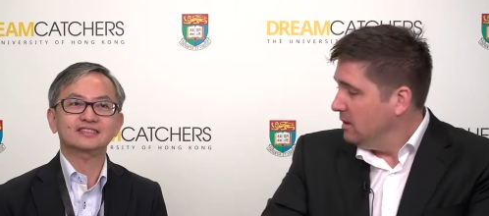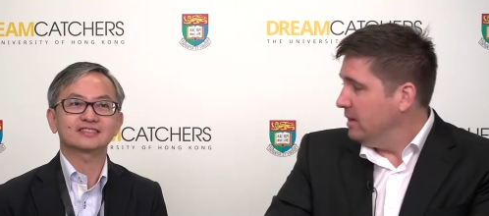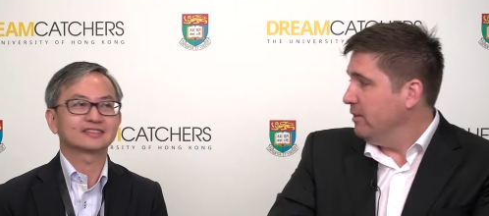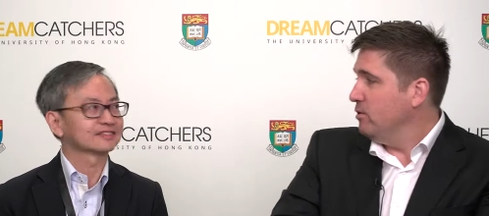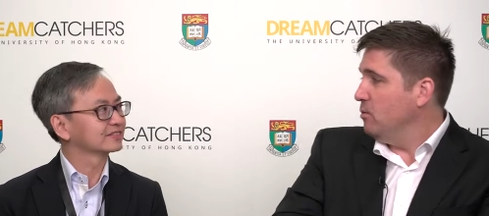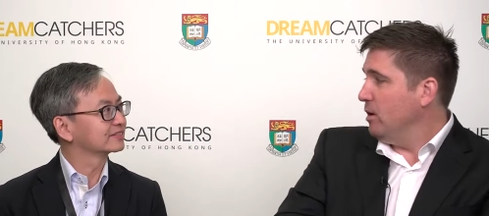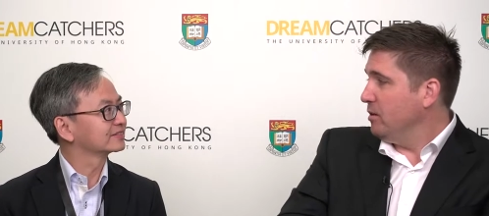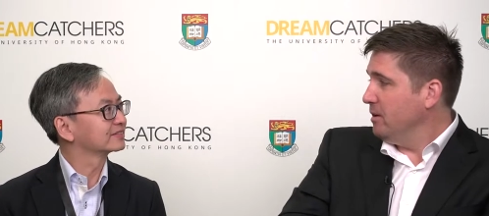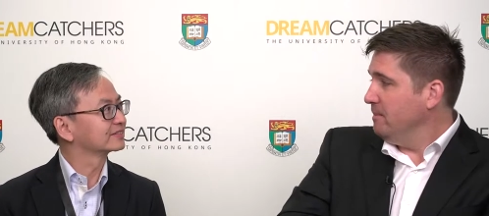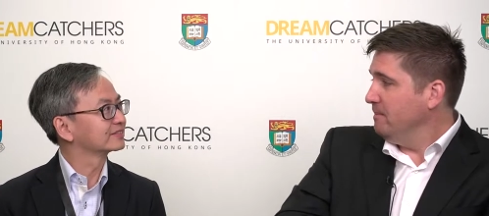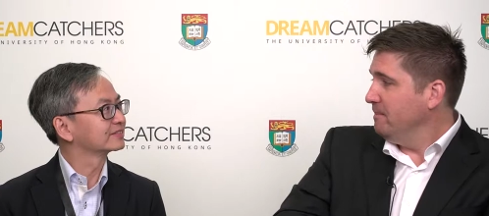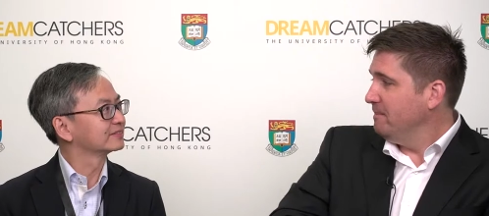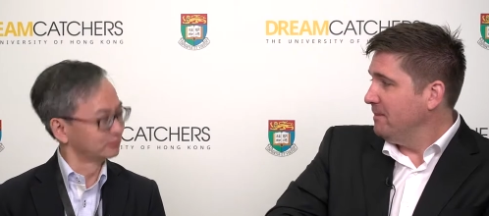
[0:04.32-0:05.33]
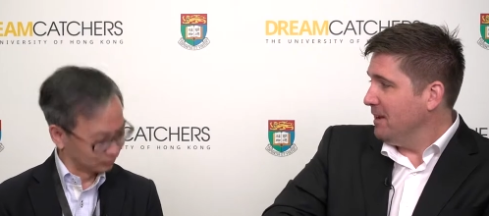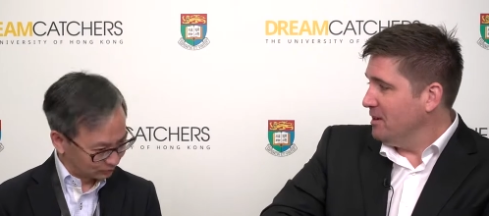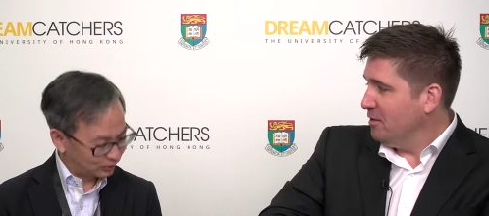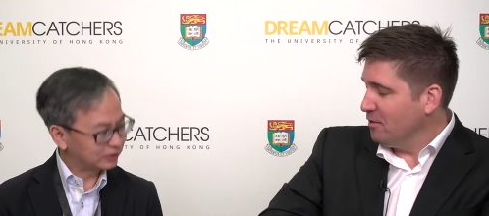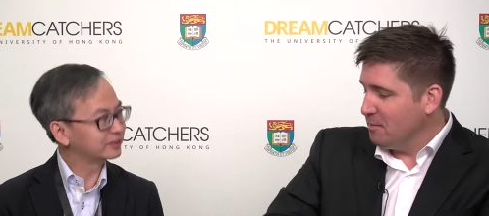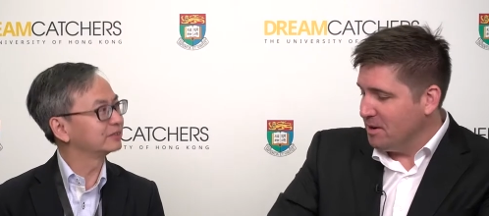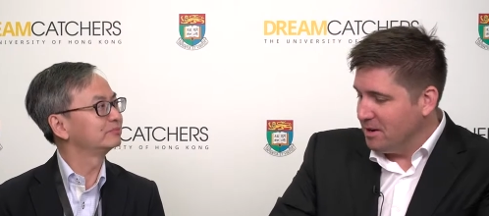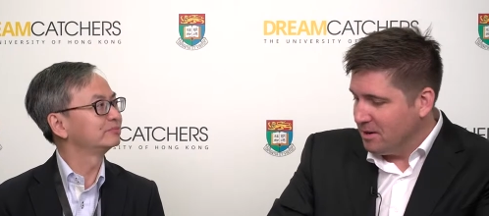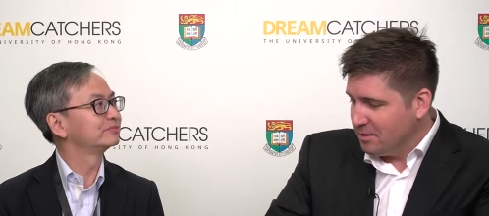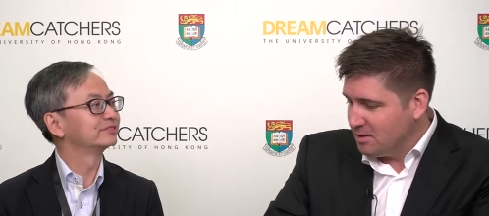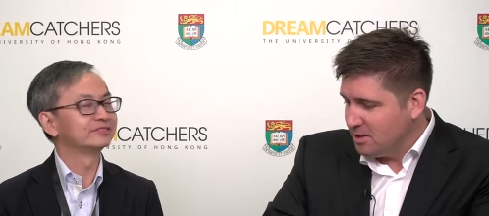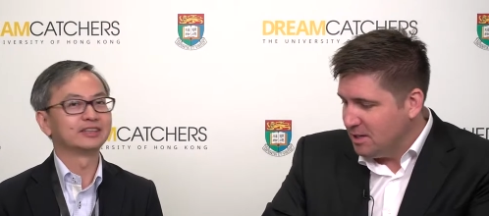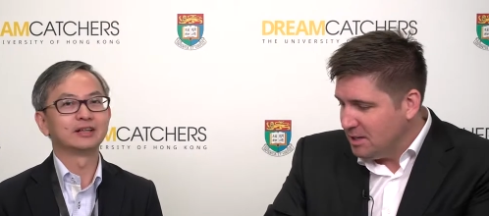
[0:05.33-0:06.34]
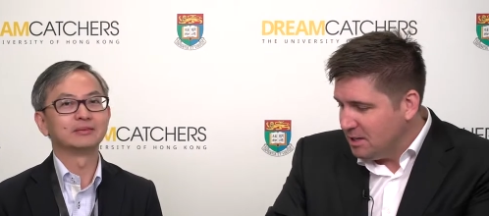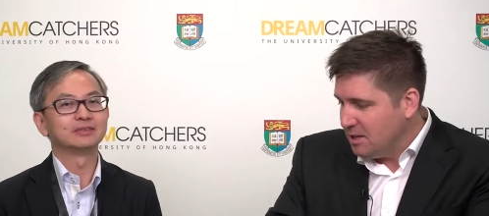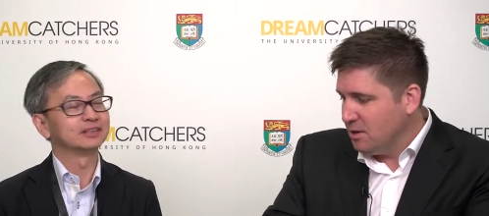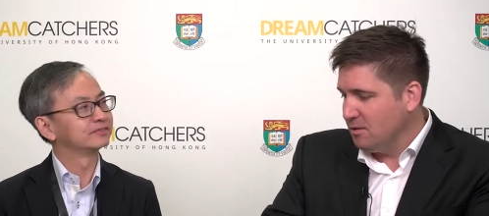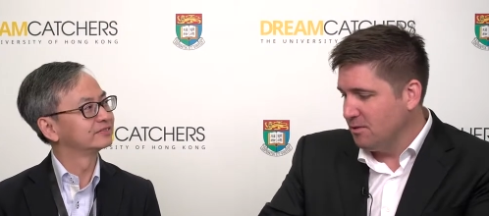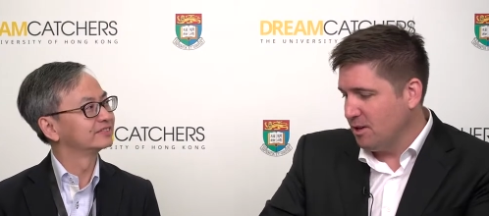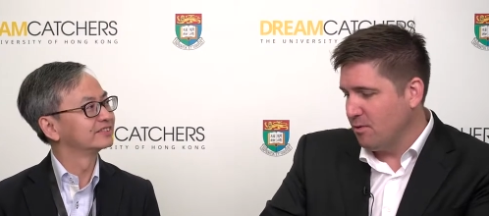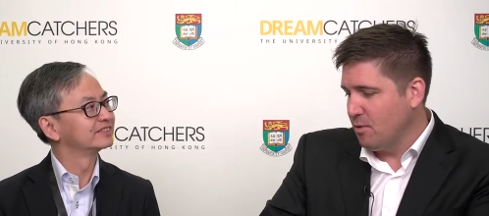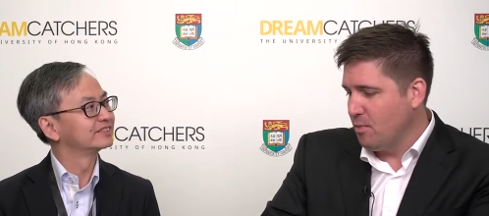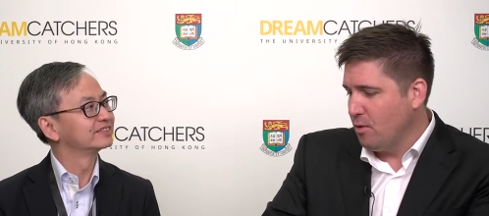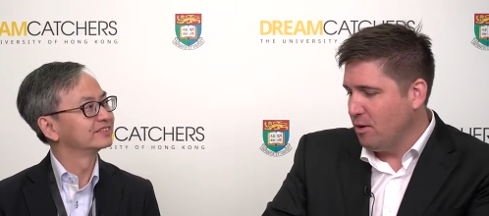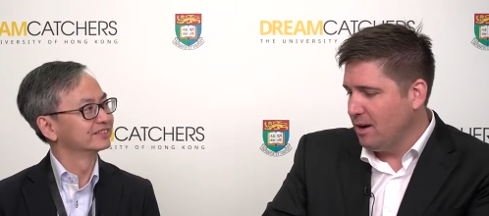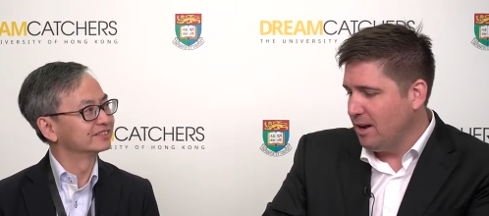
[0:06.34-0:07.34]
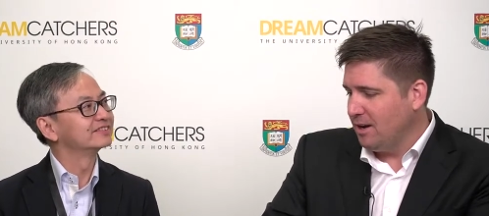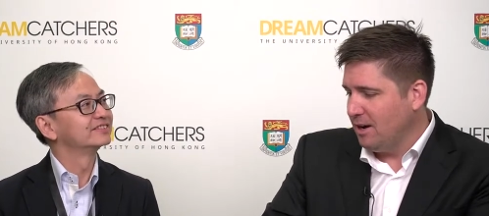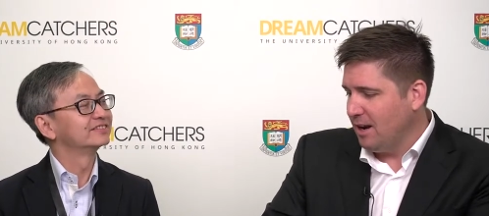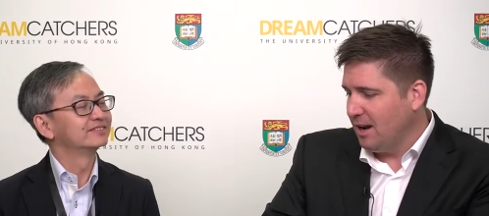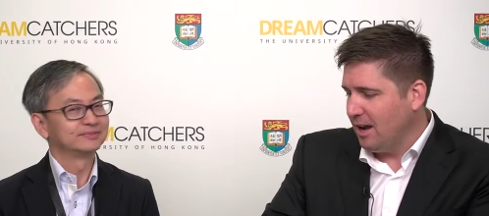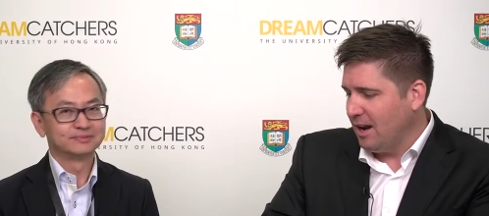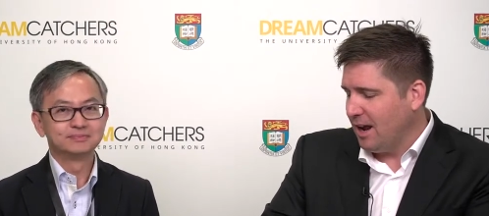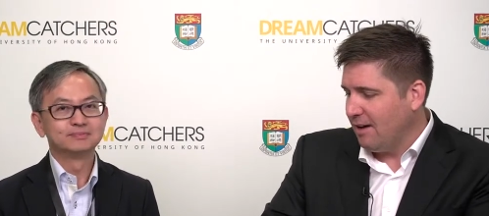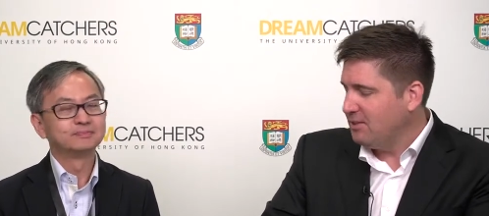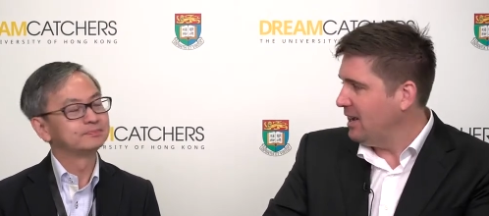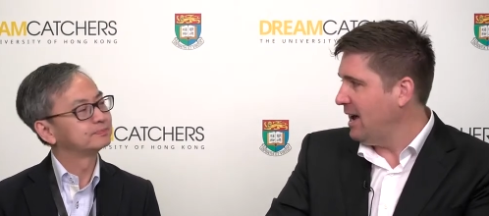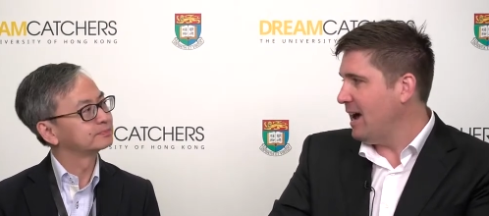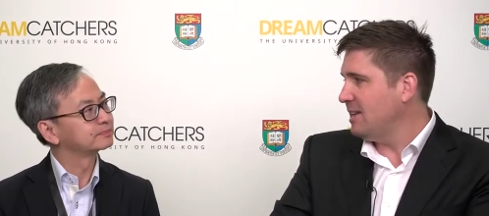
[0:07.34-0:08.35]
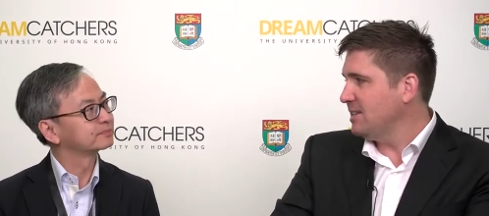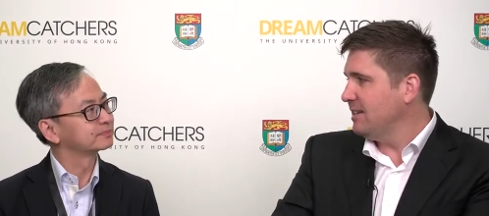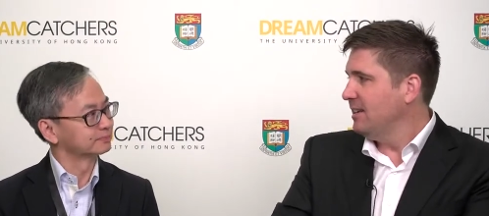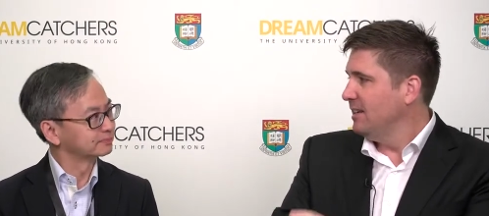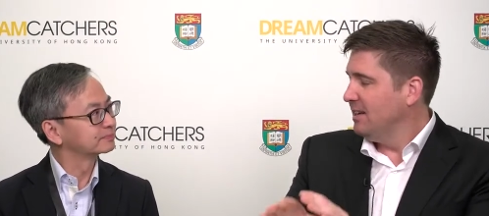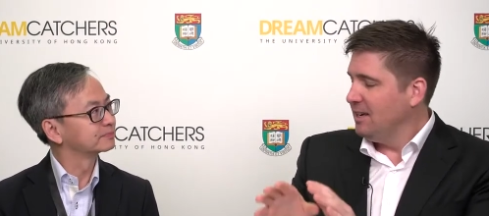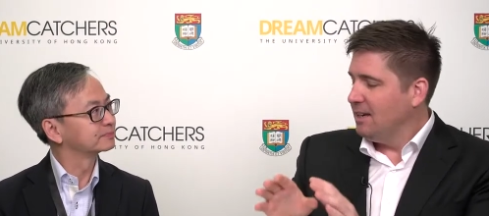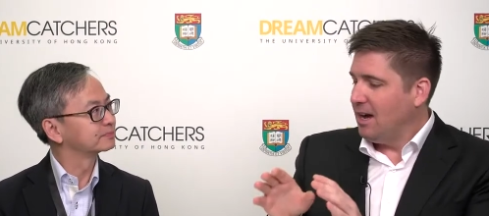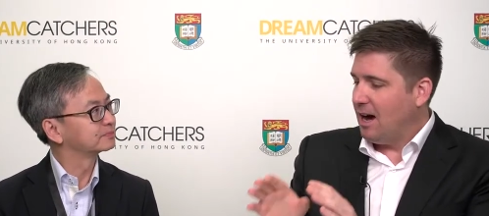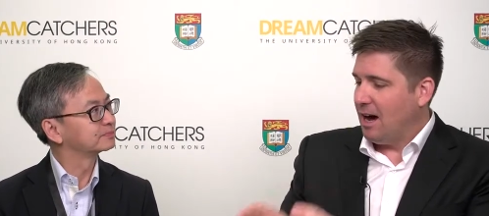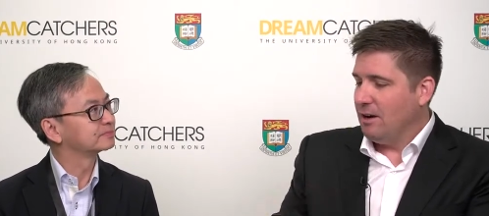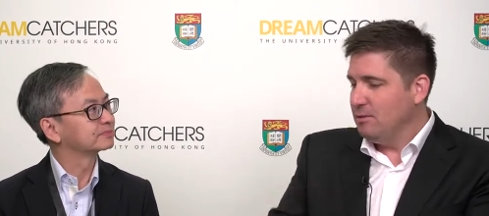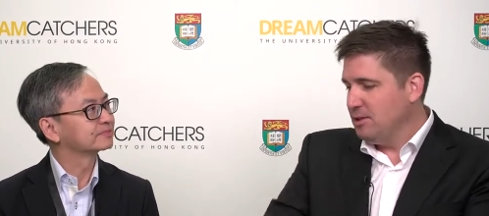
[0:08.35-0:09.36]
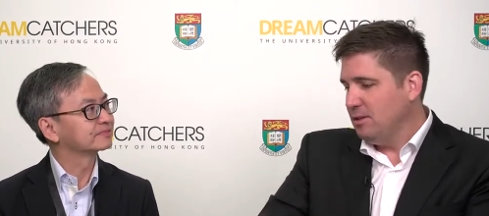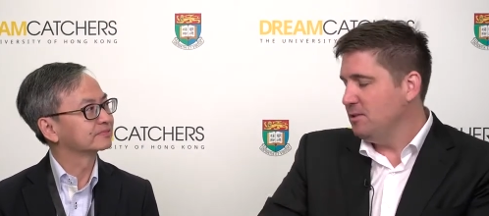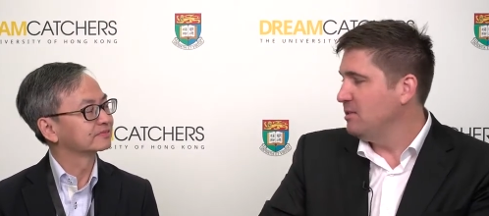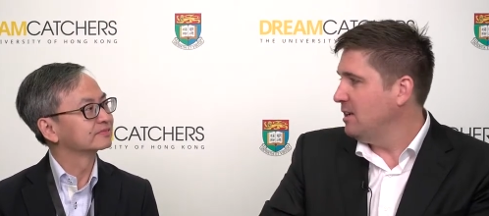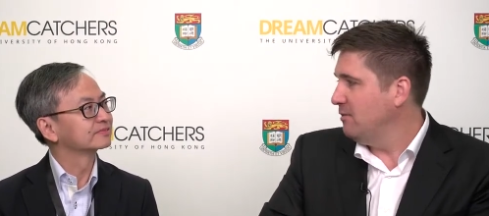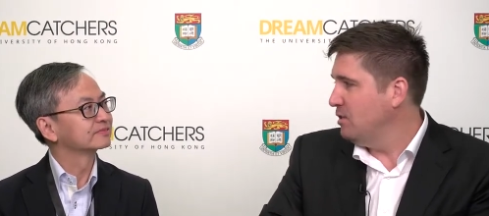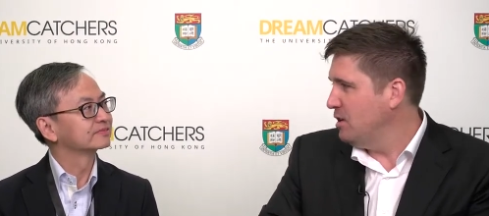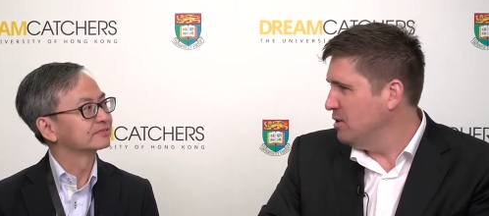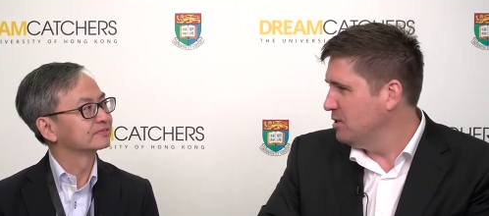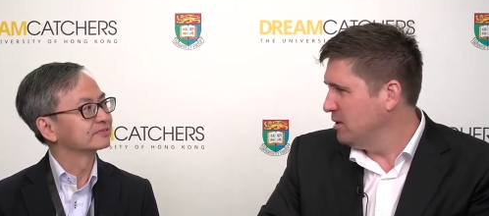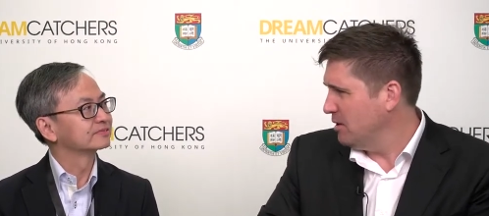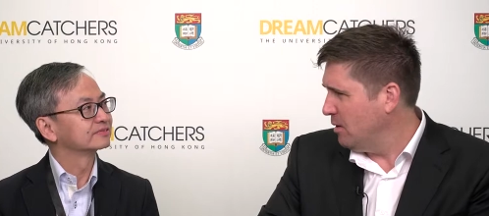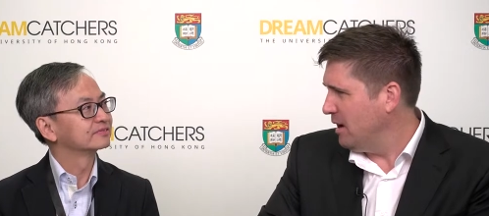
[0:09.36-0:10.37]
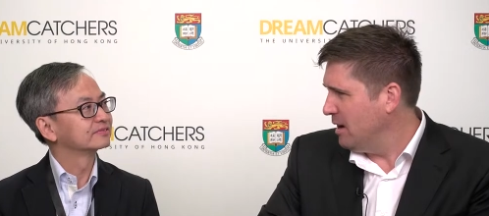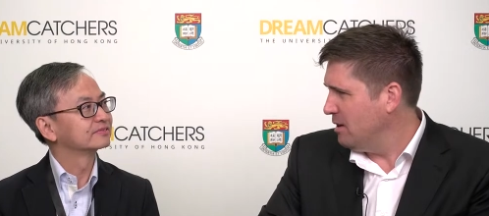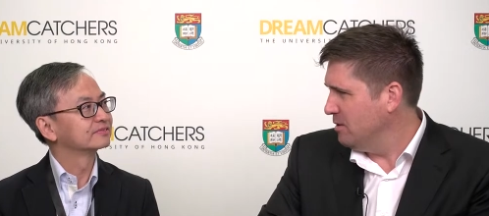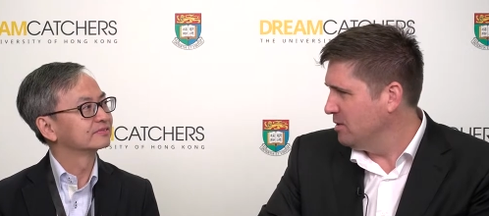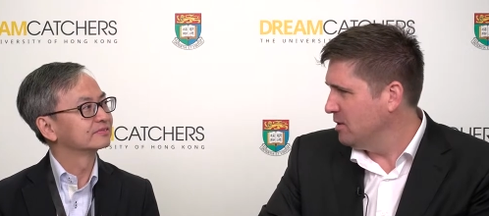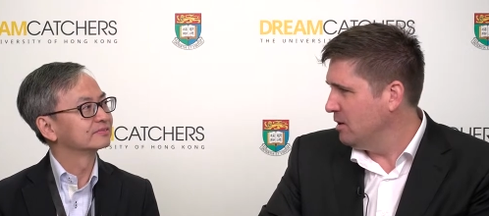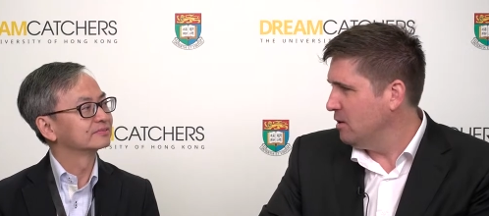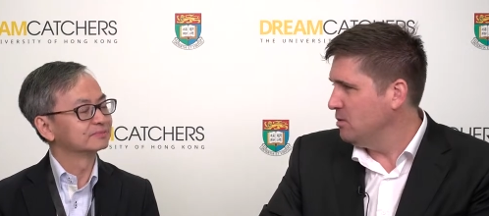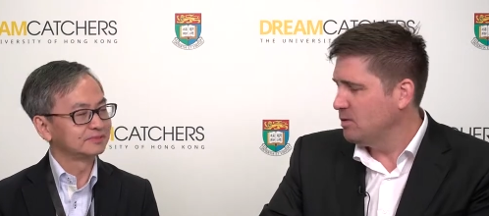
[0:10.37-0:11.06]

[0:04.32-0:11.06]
Speaker 1: David, welcome. Thank you welcome. for being here. CTO of Cyberport, and and I have to ask, I was here seven years ago, eight years ago.